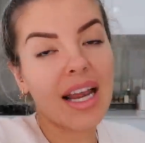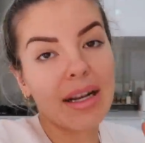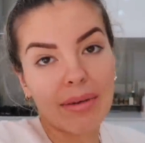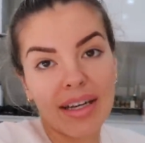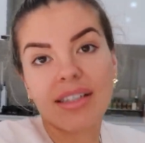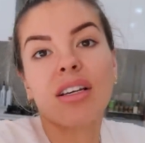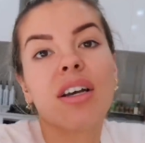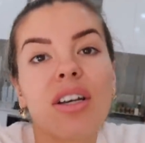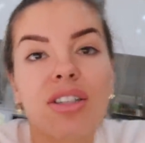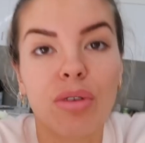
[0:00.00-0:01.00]
Anyways,
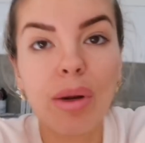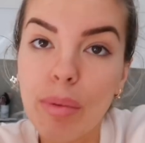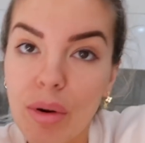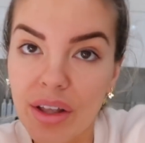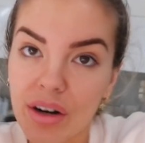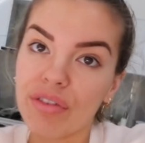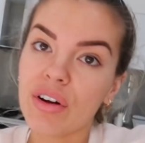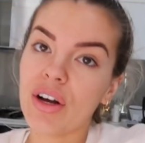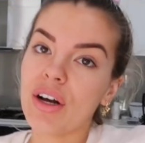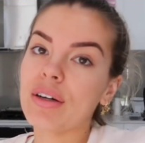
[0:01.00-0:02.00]
so we bought that off
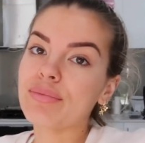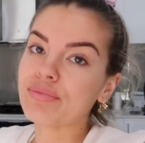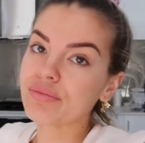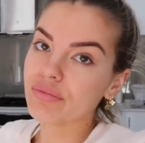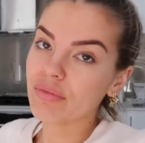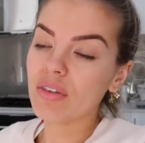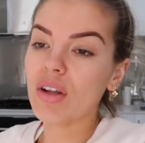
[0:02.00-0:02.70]
her.